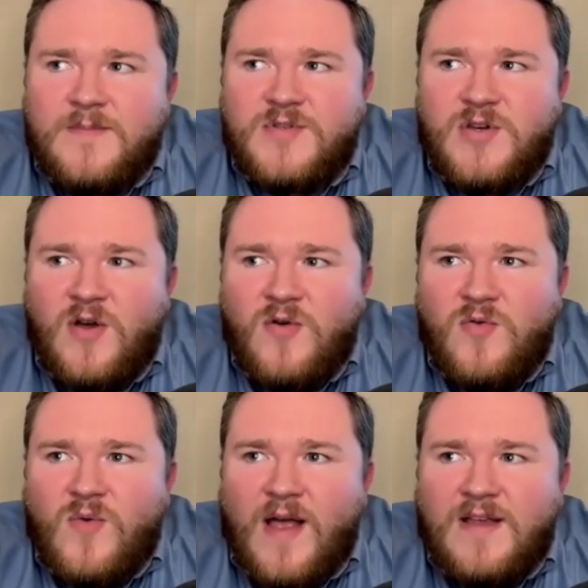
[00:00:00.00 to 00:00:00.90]

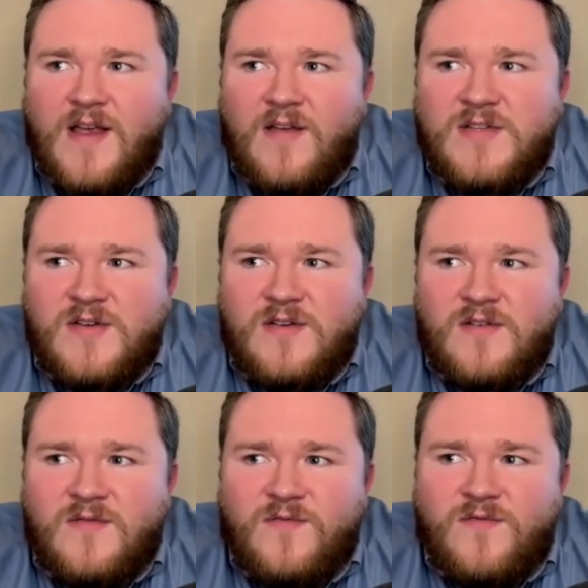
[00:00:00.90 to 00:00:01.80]
So
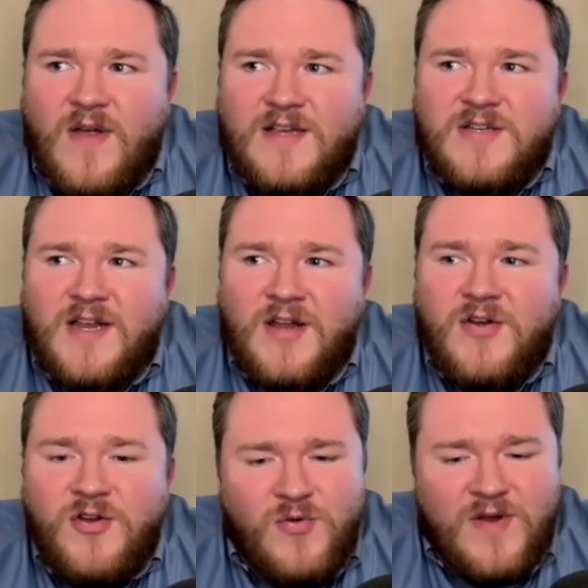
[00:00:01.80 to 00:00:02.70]
as like a
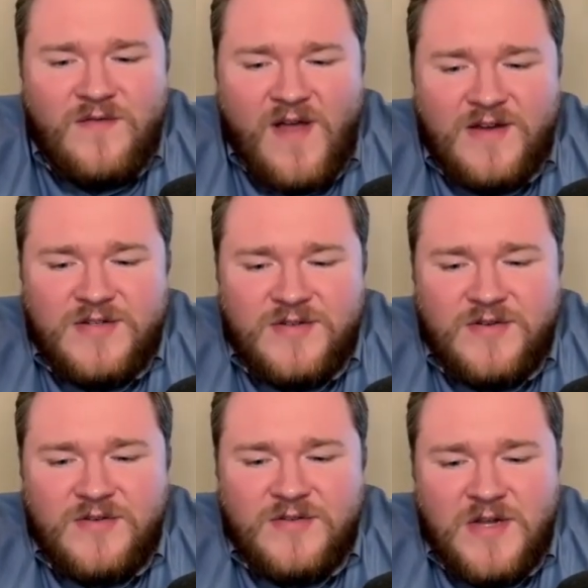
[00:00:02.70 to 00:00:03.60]
new
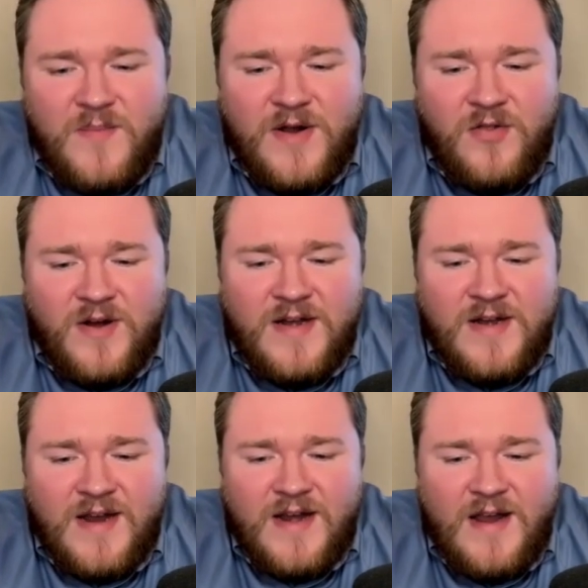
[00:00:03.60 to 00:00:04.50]
investor or somebody looking
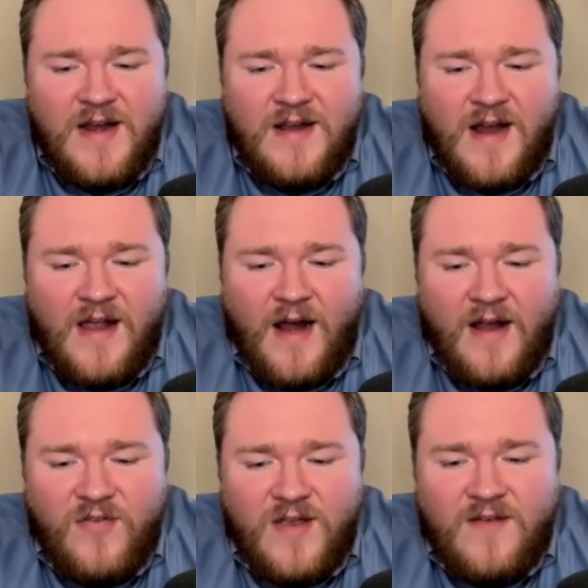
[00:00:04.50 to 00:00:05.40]
to get in,
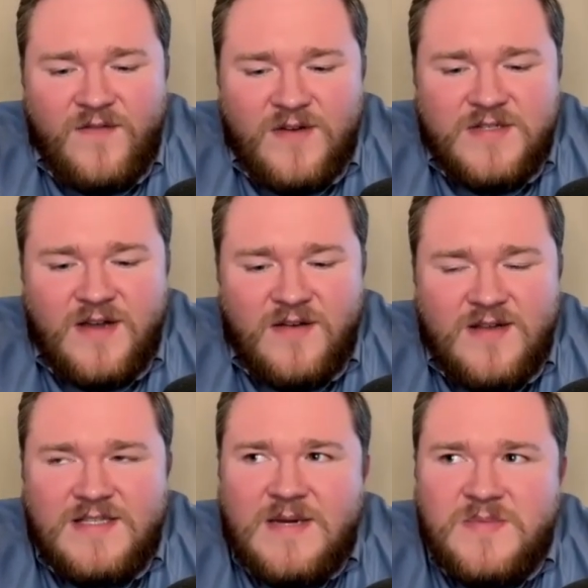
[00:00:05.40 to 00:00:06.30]
I think it
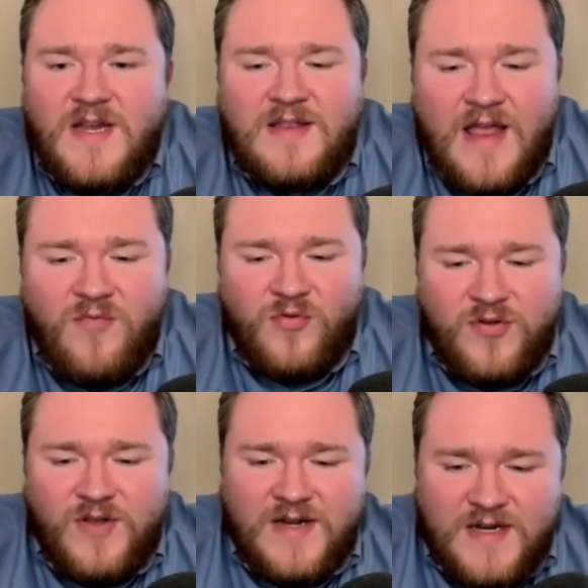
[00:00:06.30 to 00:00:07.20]
seems like they
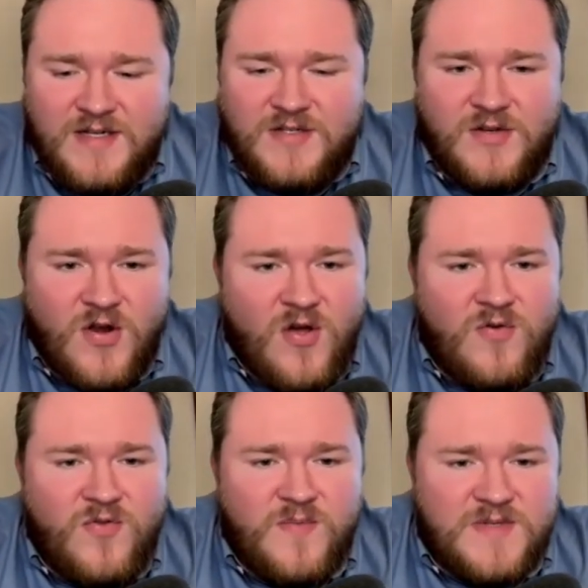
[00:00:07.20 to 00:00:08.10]
really need to
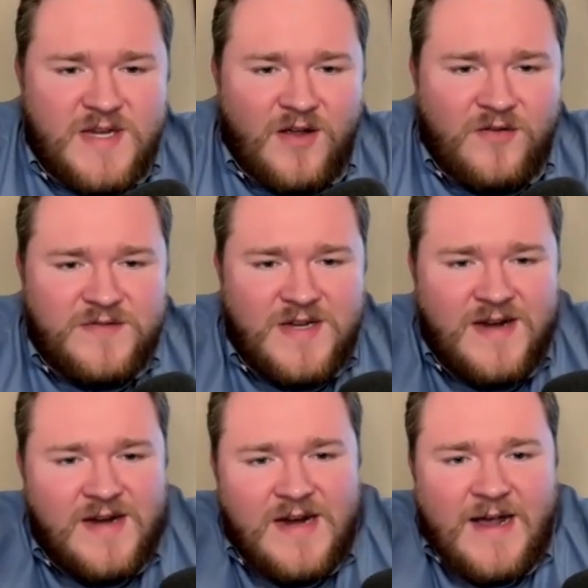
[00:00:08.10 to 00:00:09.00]
know themselves,
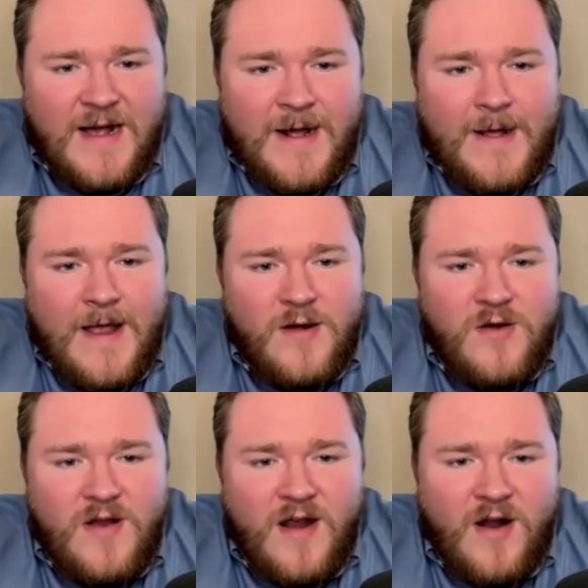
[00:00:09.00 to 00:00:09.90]

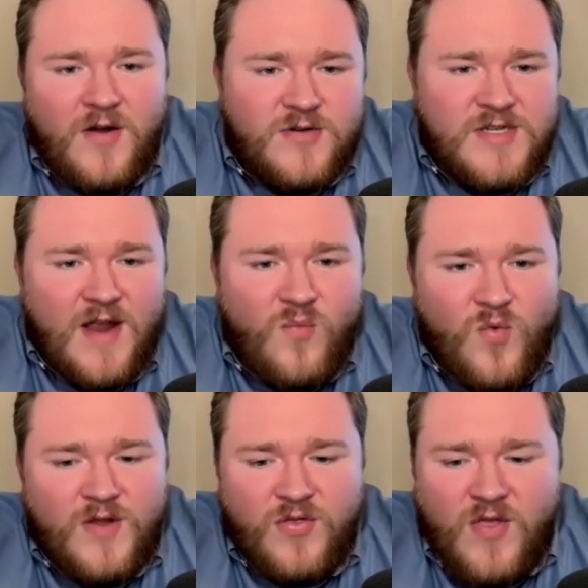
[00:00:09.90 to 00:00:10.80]
and understand
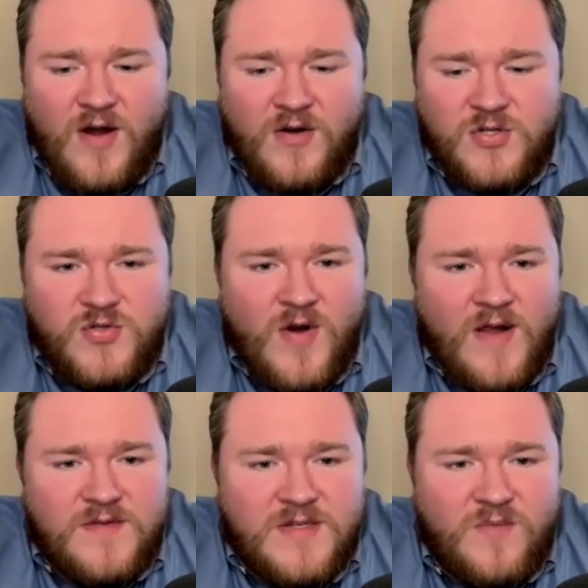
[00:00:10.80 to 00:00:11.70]
what their
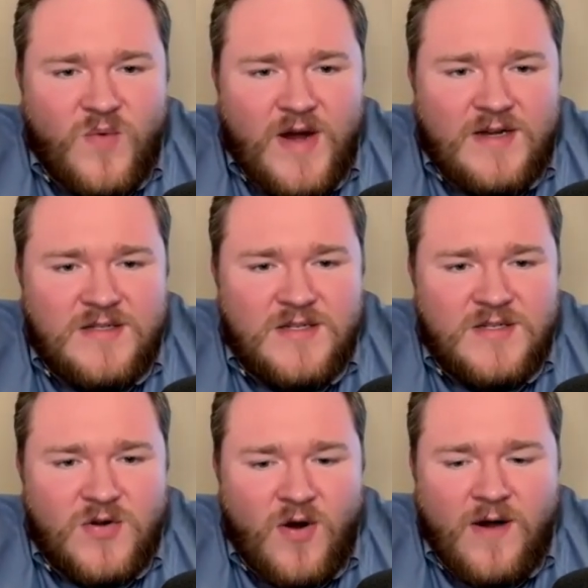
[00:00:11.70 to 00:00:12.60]
strengths and
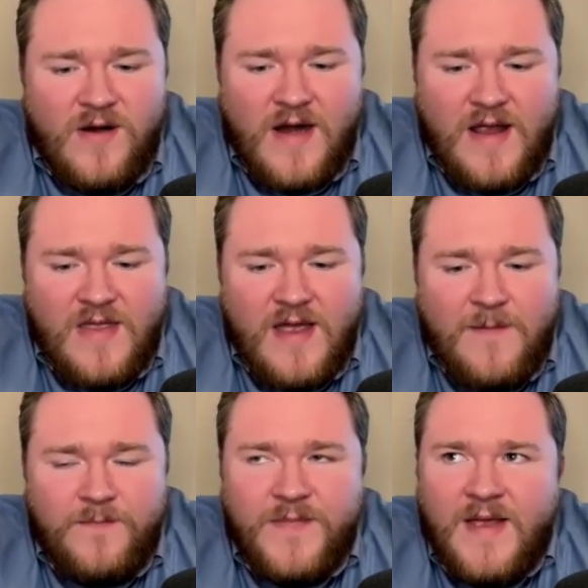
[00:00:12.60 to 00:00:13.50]
weaknesses are, and
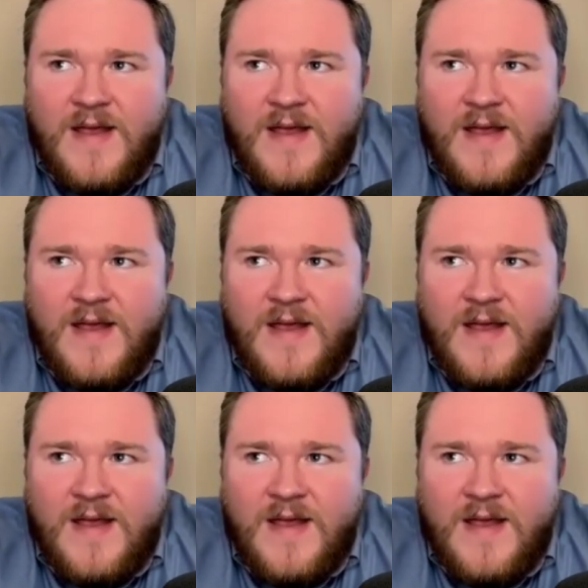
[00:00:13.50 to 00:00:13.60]
then